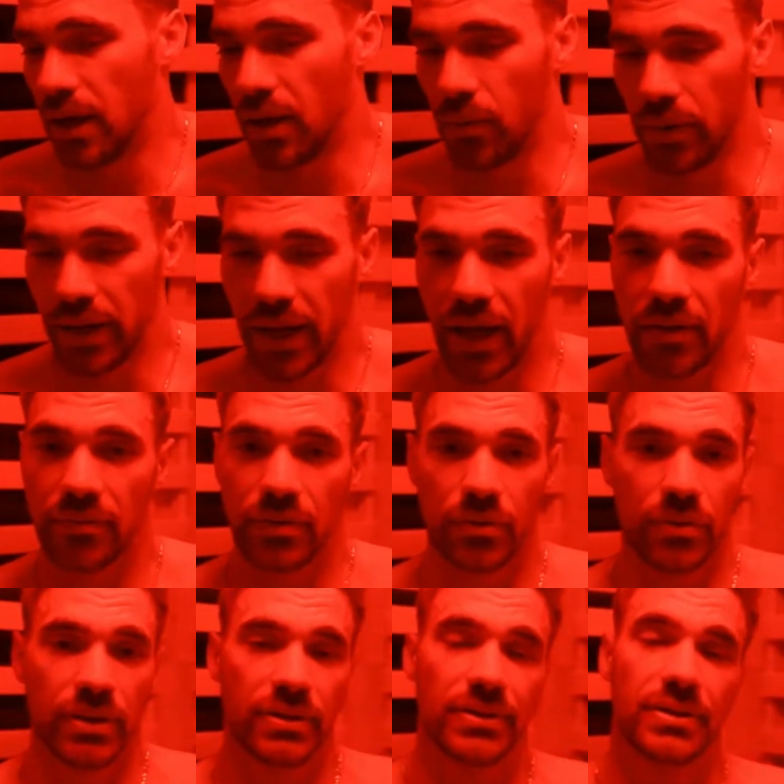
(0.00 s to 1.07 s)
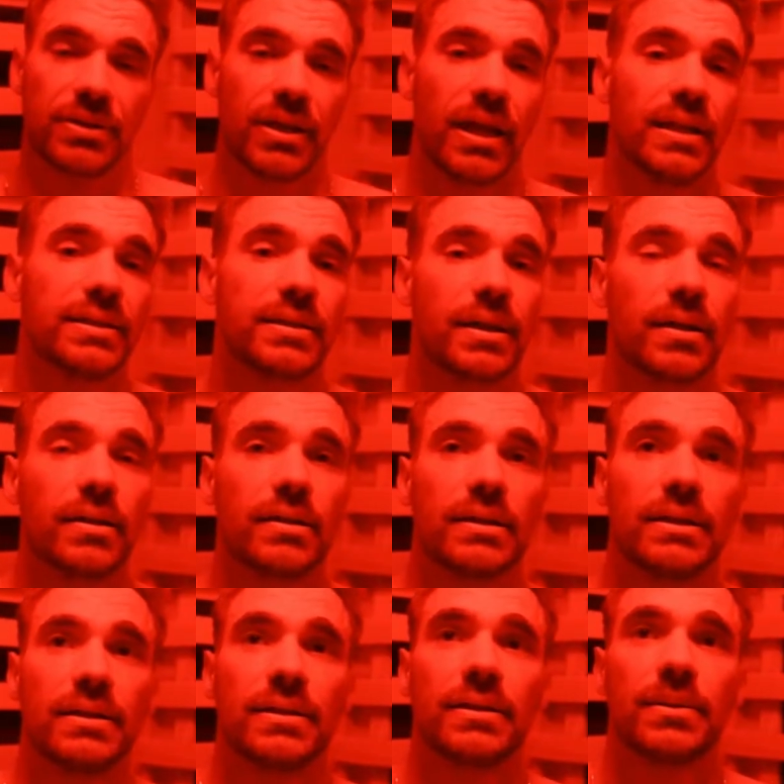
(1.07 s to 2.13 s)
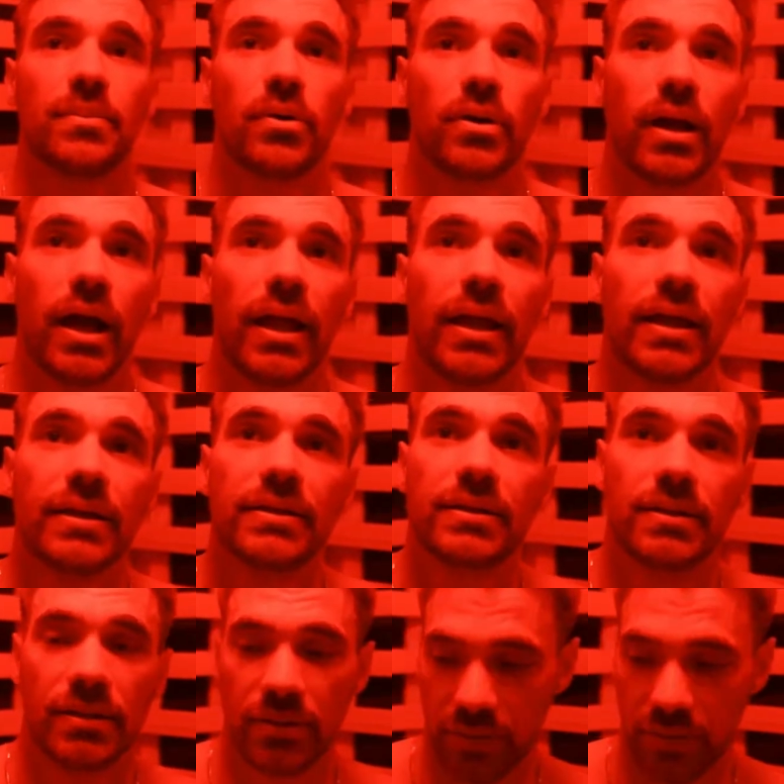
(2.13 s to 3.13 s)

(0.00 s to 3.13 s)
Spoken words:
what have you, it's going to lead to more headaches in